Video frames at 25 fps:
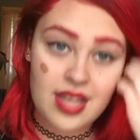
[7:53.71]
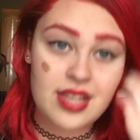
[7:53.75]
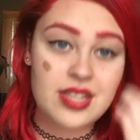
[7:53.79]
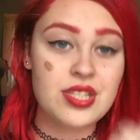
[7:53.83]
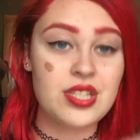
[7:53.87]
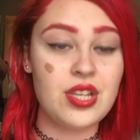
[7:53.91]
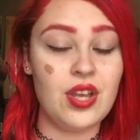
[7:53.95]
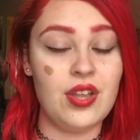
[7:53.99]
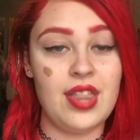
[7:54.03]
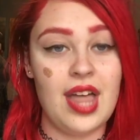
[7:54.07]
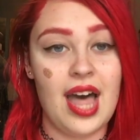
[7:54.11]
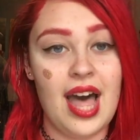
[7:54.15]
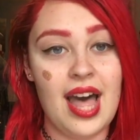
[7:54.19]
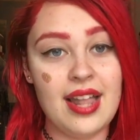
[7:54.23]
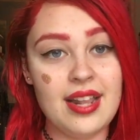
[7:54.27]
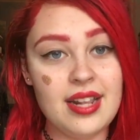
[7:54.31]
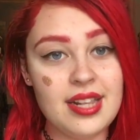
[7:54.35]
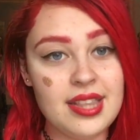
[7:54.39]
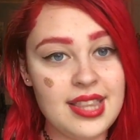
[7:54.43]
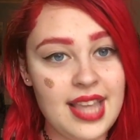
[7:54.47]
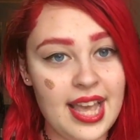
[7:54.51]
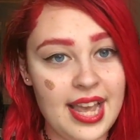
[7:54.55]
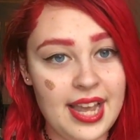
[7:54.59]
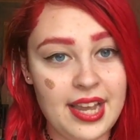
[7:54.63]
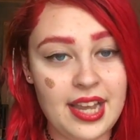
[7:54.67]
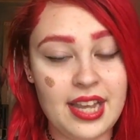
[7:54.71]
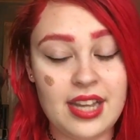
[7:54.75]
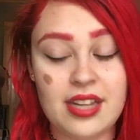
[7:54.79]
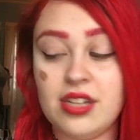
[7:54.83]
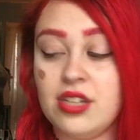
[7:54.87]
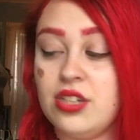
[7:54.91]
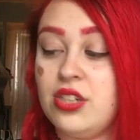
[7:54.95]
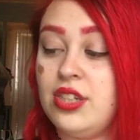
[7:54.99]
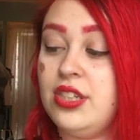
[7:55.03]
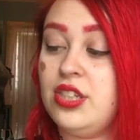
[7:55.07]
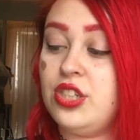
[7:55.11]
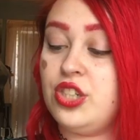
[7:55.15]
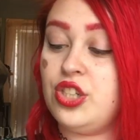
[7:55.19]
so that they
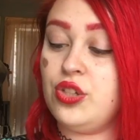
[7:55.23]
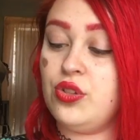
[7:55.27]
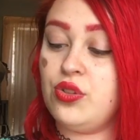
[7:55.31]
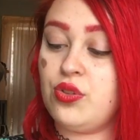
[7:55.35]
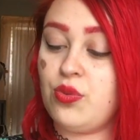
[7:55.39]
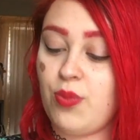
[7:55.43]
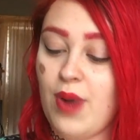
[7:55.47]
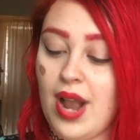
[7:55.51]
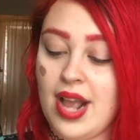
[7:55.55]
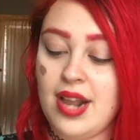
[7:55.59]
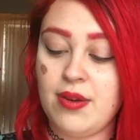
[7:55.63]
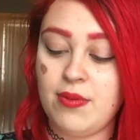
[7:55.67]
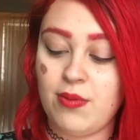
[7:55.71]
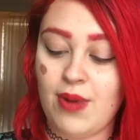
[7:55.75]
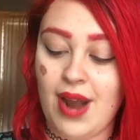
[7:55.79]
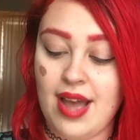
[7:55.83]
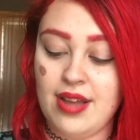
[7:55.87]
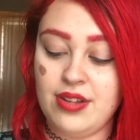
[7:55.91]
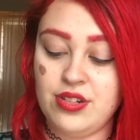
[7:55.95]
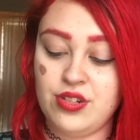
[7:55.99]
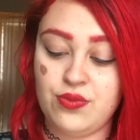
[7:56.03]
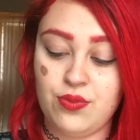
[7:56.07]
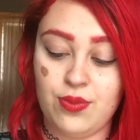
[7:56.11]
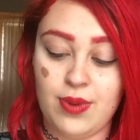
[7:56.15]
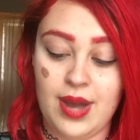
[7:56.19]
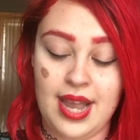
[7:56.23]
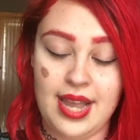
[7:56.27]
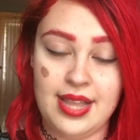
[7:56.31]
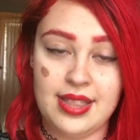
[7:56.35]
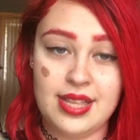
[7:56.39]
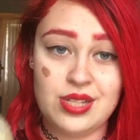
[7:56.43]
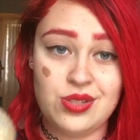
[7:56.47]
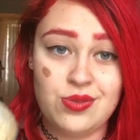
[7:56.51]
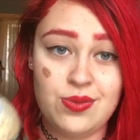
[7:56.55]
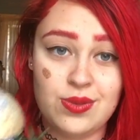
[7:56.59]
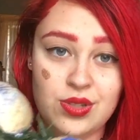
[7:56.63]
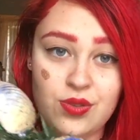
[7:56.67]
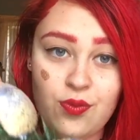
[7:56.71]
do the right amount of weight.
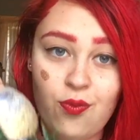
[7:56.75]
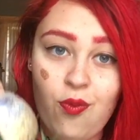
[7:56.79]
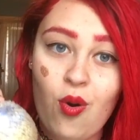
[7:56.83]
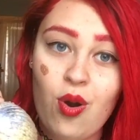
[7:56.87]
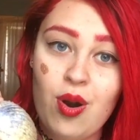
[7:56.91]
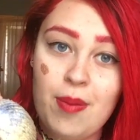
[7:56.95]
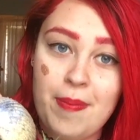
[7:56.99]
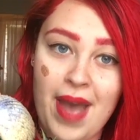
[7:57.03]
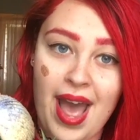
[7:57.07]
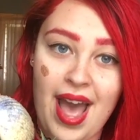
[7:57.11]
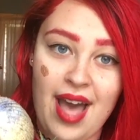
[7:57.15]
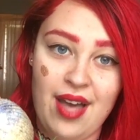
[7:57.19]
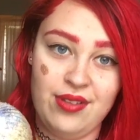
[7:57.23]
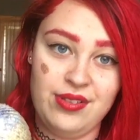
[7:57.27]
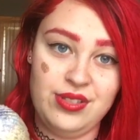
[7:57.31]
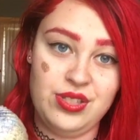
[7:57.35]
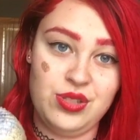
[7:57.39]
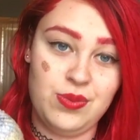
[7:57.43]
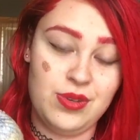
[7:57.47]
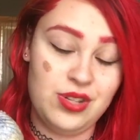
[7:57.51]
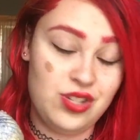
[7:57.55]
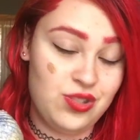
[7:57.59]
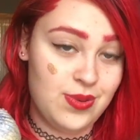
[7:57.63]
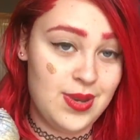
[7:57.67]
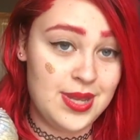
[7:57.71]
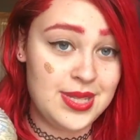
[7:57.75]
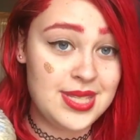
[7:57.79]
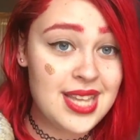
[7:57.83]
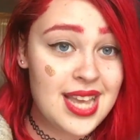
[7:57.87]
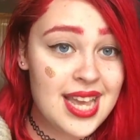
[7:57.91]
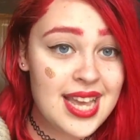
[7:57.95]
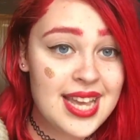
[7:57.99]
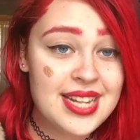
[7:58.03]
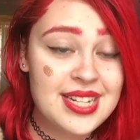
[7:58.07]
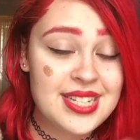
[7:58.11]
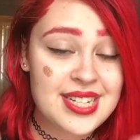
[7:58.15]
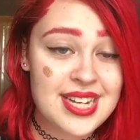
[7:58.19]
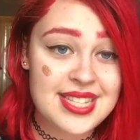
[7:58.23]
This was 4 pounds, which was
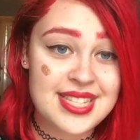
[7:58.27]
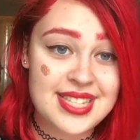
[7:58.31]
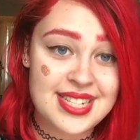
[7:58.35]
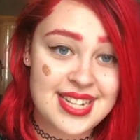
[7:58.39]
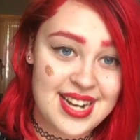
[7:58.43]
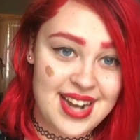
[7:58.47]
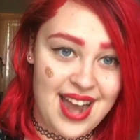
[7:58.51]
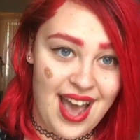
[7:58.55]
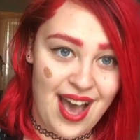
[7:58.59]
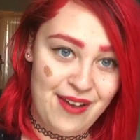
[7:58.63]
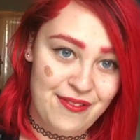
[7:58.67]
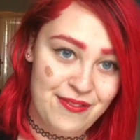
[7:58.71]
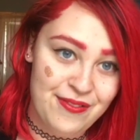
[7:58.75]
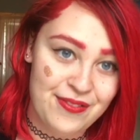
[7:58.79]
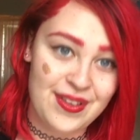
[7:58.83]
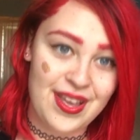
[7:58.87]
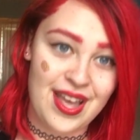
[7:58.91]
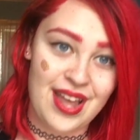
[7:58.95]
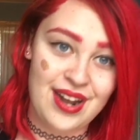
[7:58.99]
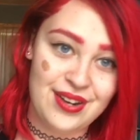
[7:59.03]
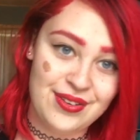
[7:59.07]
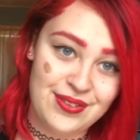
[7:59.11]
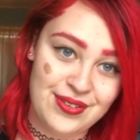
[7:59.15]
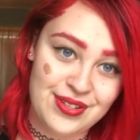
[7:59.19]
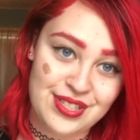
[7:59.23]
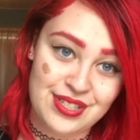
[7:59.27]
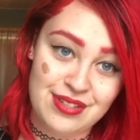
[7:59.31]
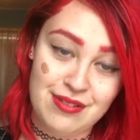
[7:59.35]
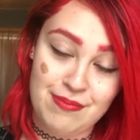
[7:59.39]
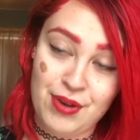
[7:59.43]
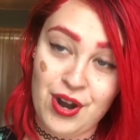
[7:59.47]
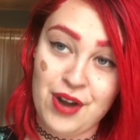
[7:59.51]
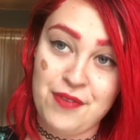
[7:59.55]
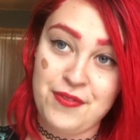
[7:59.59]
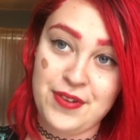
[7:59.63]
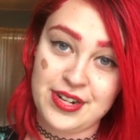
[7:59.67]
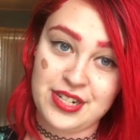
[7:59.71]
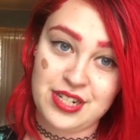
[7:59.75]
just enough, and it was a
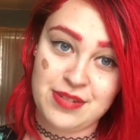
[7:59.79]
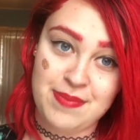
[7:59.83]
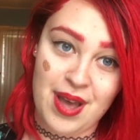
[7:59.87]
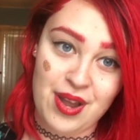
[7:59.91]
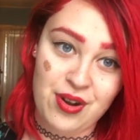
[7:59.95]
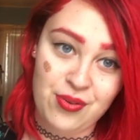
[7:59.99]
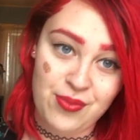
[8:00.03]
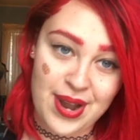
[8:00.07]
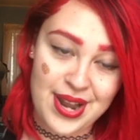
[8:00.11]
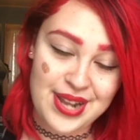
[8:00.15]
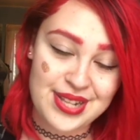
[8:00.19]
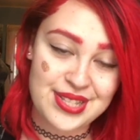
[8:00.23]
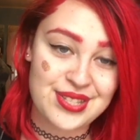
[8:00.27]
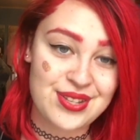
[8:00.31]
perfect amount of weight,